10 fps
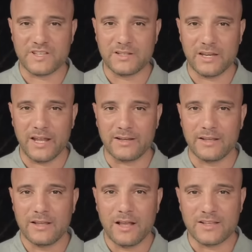what we're seeing
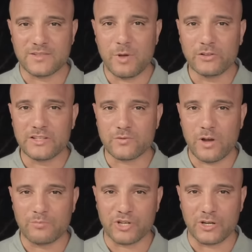tonight, a small
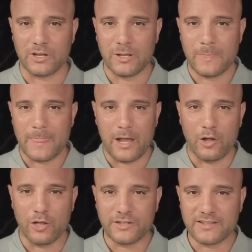disruption.
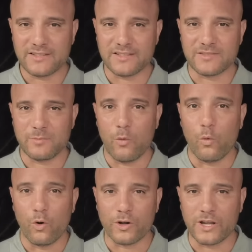All it takes is a
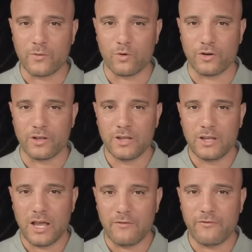small warning word
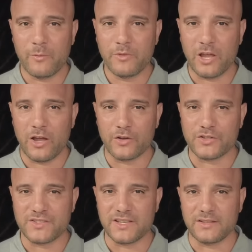from the
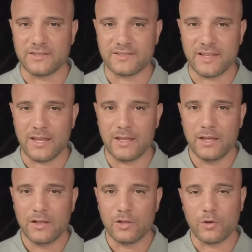IRGC to
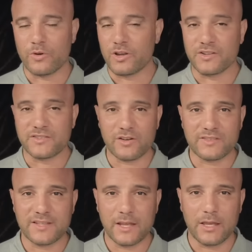say, look, we're going to
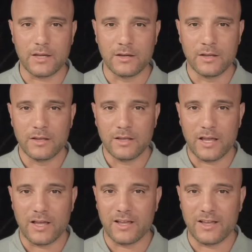start sinking
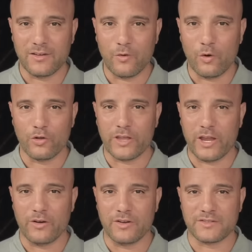
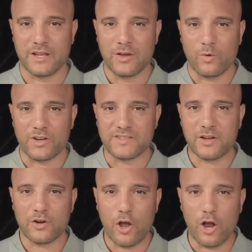oil carriers. We're
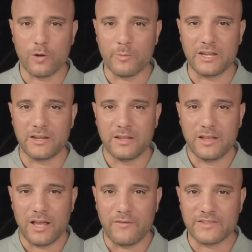going to start harming
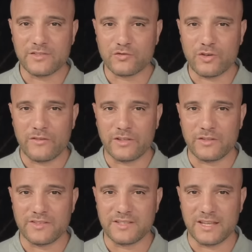vessels
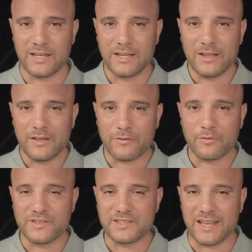traveling to the sea,
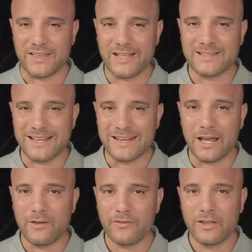through the sea. And that's
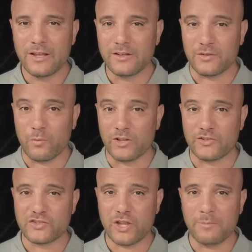enough to,
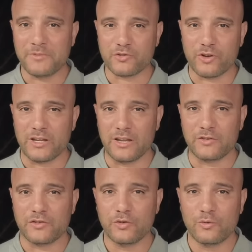one, stop the
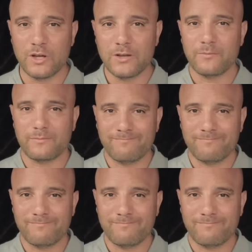trade, and two,